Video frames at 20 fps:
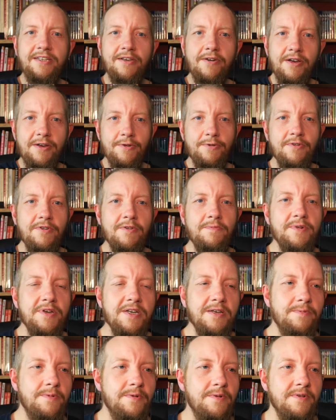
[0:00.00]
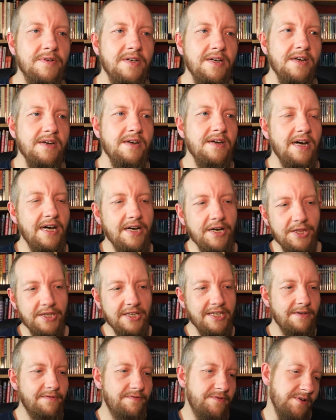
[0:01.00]
going through the people. And I
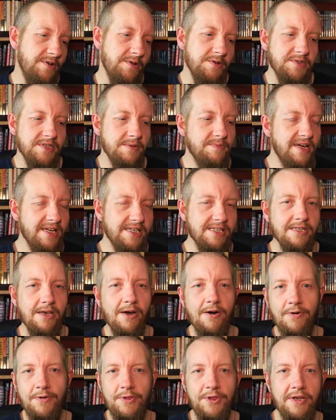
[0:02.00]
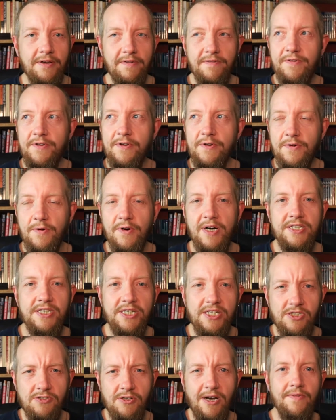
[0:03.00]
think it makes the whole thing feel quite
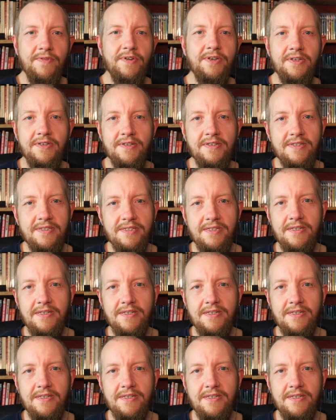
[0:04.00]
extravagant